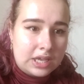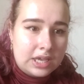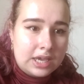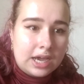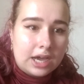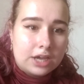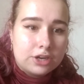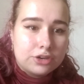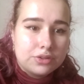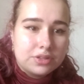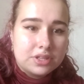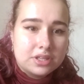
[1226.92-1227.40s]

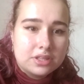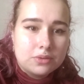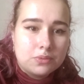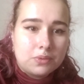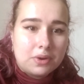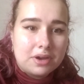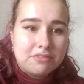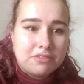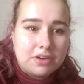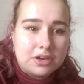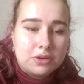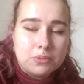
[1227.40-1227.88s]
I don't think the
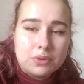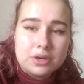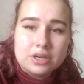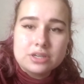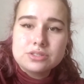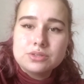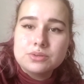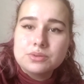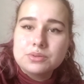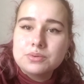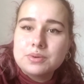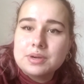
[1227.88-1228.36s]
Wi-Fi
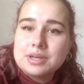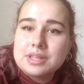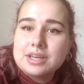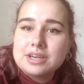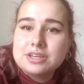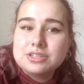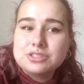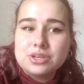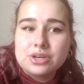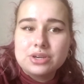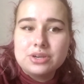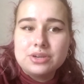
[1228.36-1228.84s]
works all the way
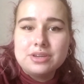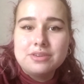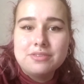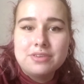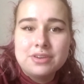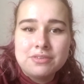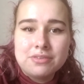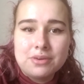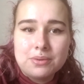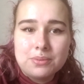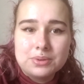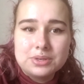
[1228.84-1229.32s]
there, so even
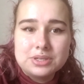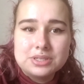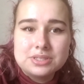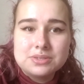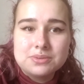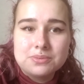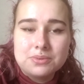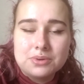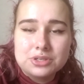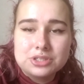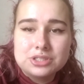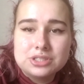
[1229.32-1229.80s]
if I wanted
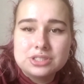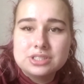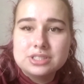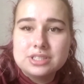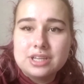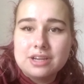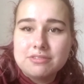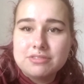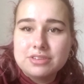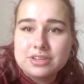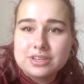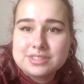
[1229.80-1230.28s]
to watch
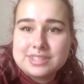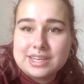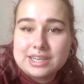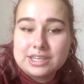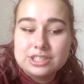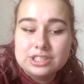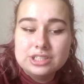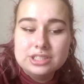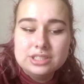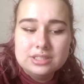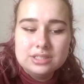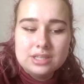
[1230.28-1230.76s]
Netflix, I
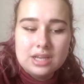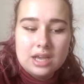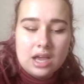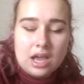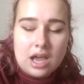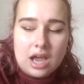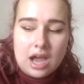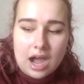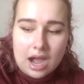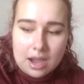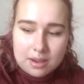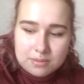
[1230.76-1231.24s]
couldn't.
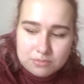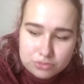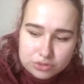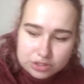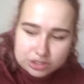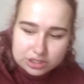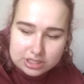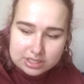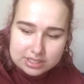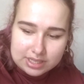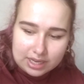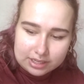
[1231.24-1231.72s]
I'm
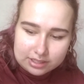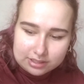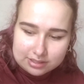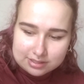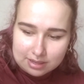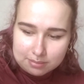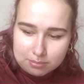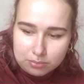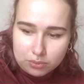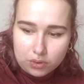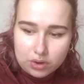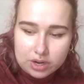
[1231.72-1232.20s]
really sad because
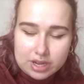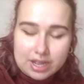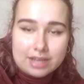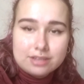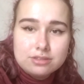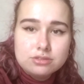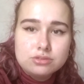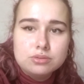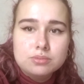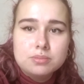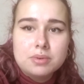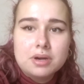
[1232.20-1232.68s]
I bought a
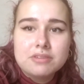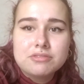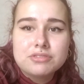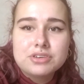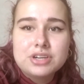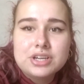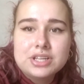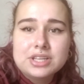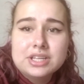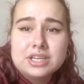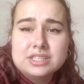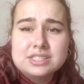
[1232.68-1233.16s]
candle, but I've
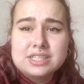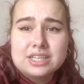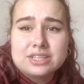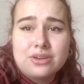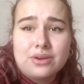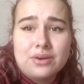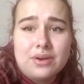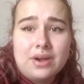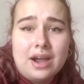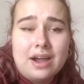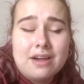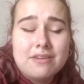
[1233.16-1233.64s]
realised I
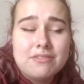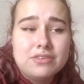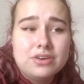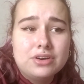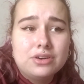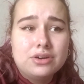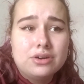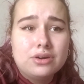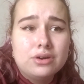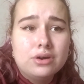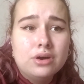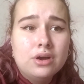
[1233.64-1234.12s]
don't have
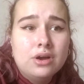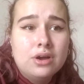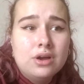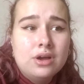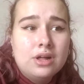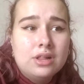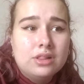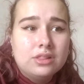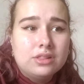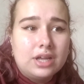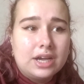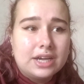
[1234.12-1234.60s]
a
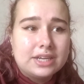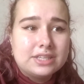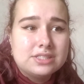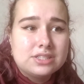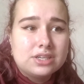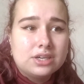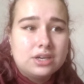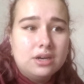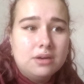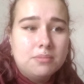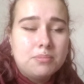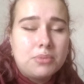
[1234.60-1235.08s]

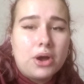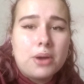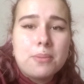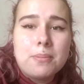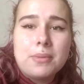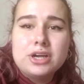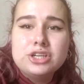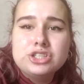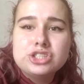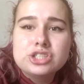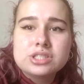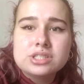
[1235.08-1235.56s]
lighter, but I
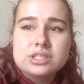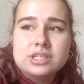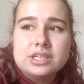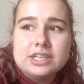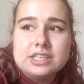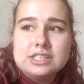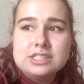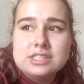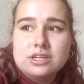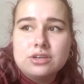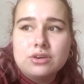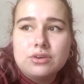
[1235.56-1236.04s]
might just
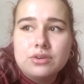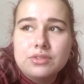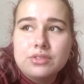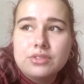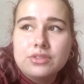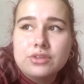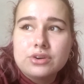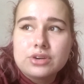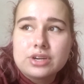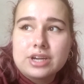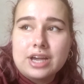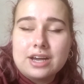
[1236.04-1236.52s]
light it on
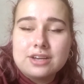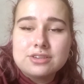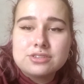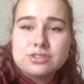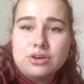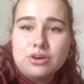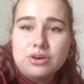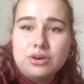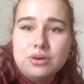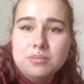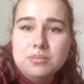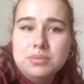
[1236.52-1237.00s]
the gas
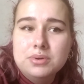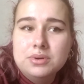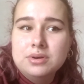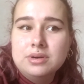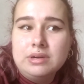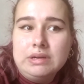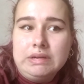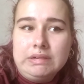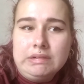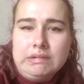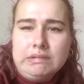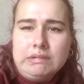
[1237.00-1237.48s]
hob.
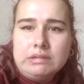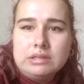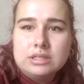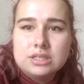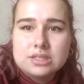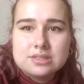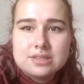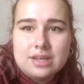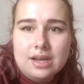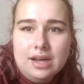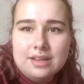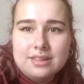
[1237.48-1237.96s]

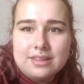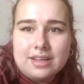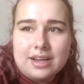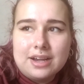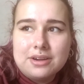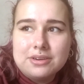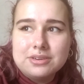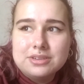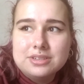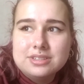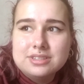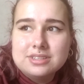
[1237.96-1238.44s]
Is that
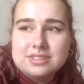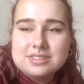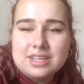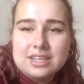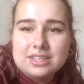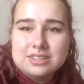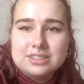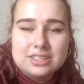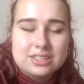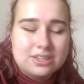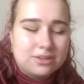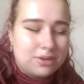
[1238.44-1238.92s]
allowed? Is
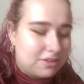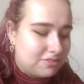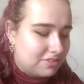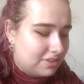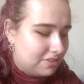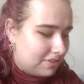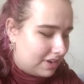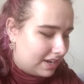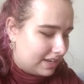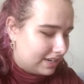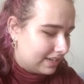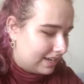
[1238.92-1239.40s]
that legal? I've
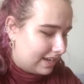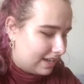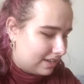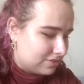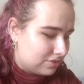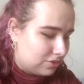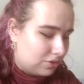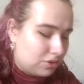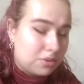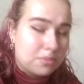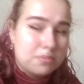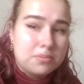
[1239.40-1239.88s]
never had a gas
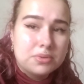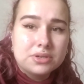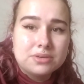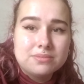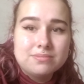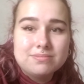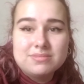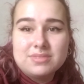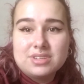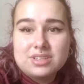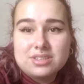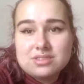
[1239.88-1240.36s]
hob, but
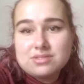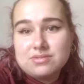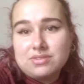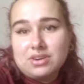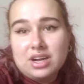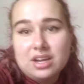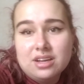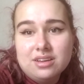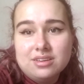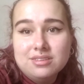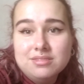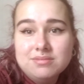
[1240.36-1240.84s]
it's
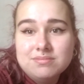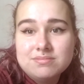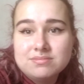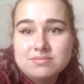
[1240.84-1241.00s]
fire.